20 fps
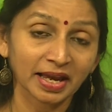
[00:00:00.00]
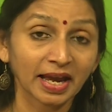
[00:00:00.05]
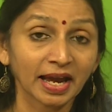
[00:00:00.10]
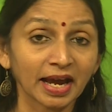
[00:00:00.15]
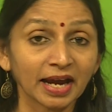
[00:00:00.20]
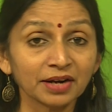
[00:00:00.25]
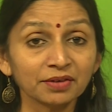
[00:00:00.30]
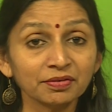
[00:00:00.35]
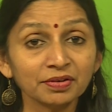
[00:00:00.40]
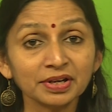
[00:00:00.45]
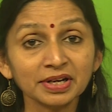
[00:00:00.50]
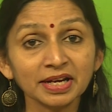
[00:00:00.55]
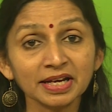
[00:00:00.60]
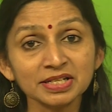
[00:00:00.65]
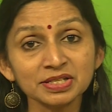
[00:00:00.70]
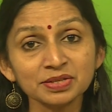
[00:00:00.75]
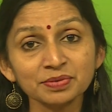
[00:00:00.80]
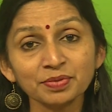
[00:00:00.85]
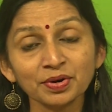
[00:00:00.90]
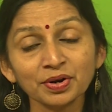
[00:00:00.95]
Edward
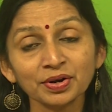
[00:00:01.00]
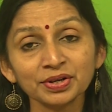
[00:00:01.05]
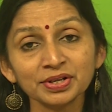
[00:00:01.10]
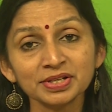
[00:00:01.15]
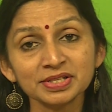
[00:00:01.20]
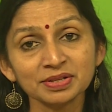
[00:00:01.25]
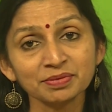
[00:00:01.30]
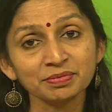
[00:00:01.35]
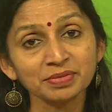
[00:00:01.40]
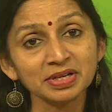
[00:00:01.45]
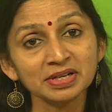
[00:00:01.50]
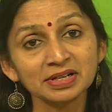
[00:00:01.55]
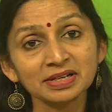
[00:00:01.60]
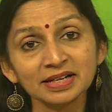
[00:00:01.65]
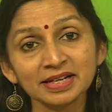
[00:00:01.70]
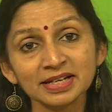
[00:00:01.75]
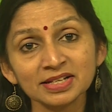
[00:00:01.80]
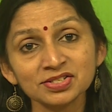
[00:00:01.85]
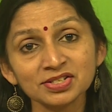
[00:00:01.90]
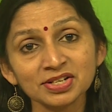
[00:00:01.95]
Casaubon is a
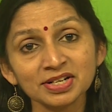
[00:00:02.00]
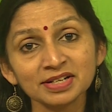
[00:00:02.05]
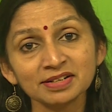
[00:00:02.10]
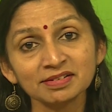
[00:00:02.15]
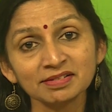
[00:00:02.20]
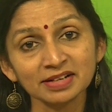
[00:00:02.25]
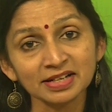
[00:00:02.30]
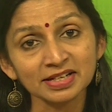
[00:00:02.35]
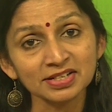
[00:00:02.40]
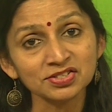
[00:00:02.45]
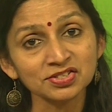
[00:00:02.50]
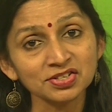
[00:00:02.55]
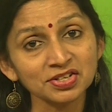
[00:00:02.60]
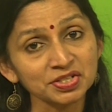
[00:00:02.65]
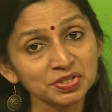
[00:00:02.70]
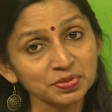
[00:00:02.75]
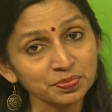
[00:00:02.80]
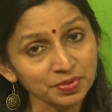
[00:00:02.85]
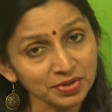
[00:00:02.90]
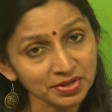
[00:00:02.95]
middle-aged
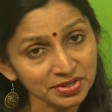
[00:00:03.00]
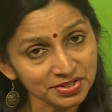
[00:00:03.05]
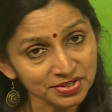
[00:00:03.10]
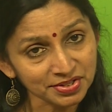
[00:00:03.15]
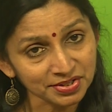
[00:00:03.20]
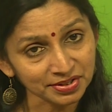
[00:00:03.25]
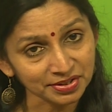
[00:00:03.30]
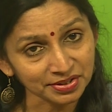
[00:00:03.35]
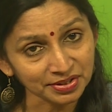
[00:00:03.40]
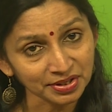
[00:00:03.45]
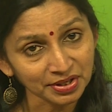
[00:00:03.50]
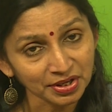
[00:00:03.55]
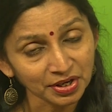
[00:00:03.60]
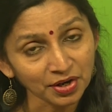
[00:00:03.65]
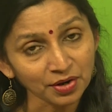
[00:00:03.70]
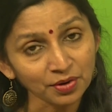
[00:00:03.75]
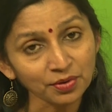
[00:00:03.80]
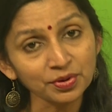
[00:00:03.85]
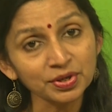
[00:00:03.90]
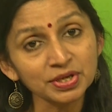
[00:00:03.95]
religious person
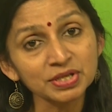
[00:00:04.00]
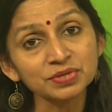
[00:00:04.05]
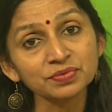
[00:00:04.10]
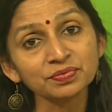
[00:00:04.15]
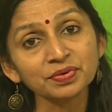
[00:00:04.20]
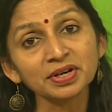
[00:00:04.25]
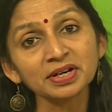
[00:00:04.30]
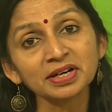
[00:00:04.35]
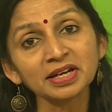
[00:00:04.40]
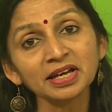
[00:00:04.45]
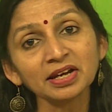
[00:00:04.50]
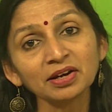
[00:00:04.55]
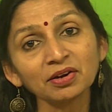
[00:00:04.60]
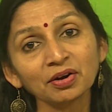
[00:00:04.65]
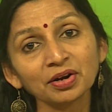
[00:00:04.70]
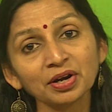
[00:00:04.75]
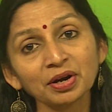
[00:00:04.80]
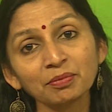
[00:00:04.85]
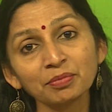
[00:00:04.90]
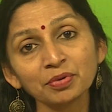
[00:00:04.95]
who is working
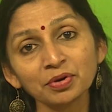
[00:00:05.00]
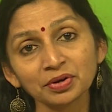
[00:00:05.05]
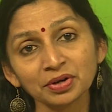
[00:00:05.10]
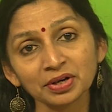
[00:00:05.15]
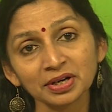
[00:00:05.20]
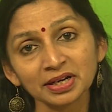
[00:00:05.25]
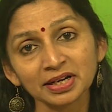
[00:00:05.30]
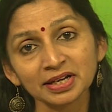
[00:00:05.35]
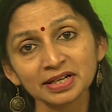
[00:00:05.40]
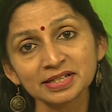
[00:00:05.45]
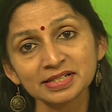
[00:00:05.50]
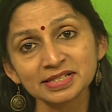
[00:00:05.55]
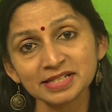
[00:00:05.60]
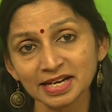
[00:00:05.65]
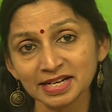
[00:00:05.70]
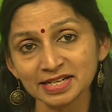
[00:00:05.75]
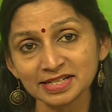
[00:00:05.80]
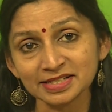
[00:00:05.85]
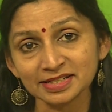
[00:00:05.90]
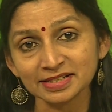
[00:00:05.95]
on a book
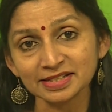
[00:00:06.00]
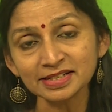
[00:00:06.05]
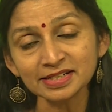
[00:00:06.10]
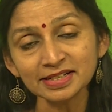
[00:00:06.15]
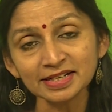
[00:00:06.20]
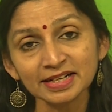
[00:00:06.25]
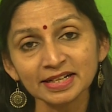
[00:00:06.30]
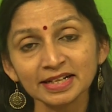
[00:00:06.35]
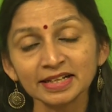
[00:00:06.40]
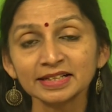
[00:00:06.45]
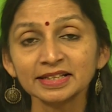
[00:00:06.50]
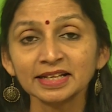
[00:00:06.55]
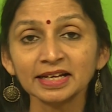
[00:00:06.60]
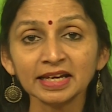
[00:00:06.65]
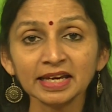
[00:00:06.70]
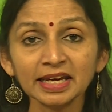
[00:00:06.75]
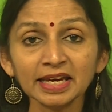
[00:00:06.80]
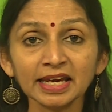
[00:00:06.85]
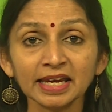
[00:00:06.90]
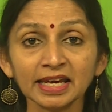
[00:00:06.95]
titled The
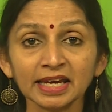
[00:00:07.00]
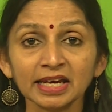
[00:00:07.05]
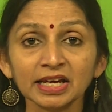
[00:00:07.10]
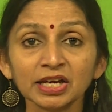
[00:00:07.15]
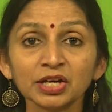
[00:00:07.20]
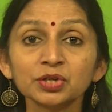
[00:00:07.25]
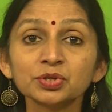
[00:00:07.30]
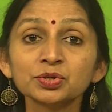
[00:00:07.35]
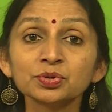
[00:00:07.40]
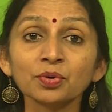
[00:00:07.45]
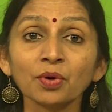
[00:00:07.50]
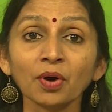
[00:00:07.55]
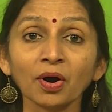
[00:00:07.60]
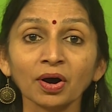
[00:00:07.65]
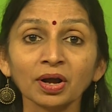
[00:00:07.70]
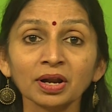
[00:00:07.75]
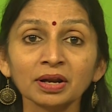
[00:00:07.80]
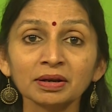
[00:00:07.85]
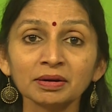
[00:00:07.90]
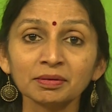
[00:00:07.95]
Key to
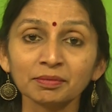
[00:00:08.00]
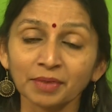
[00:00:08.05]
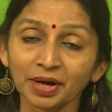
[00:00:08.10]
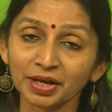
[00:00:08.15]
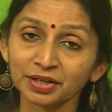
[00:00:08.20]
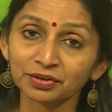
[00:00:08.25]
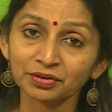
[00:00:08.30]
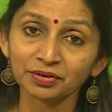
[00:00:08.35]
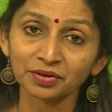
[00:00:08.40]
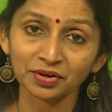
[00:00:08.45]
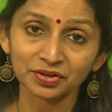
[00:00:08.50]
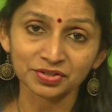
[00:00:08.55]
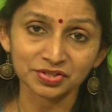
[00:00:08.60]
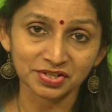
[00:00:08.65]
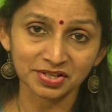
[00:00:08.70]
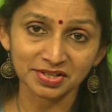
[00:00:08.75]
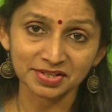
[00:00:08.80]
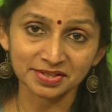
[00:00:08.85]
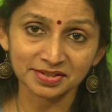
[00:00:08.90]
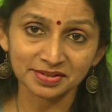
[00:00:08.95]
All
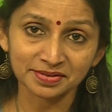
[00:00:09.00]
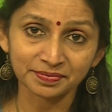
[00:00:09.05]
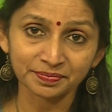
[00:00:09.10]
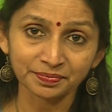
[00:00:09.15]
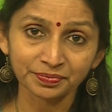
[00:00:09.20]
Mythologies.